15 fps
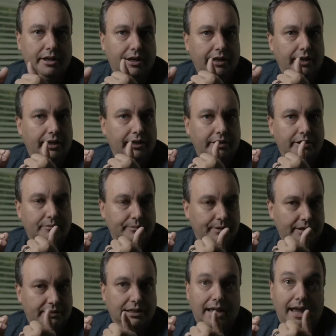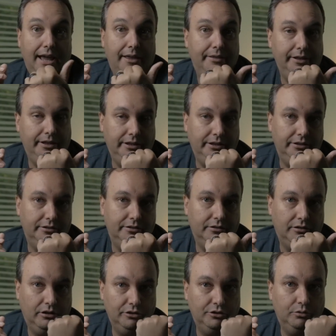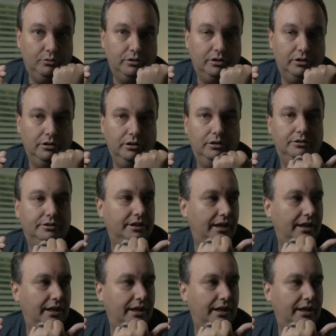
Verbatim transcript: And basically, I had her door closed.